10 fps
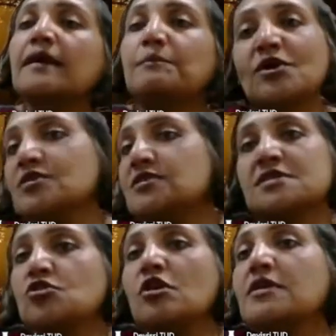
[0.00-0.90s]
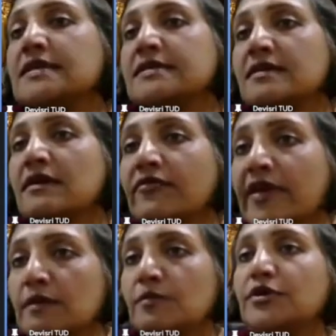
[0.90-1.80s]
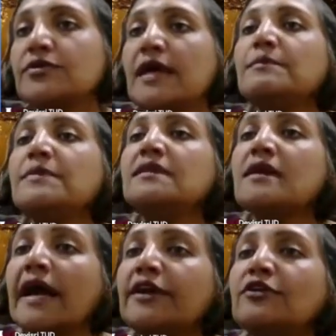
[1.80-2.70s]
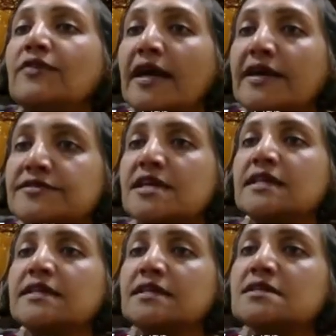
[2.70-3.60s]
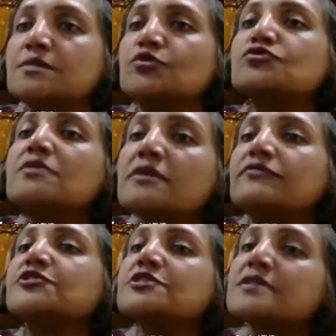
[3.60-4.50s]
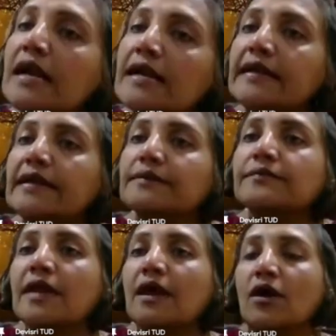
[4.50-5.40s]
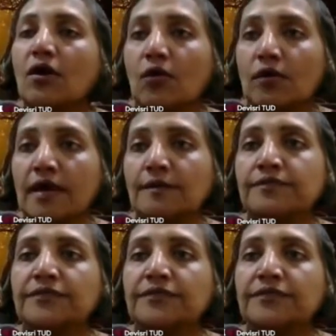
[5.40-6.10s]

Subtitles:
because it's not easily available to them in the kind of lifestyle that they're supposed to live, which is hunting. Okay.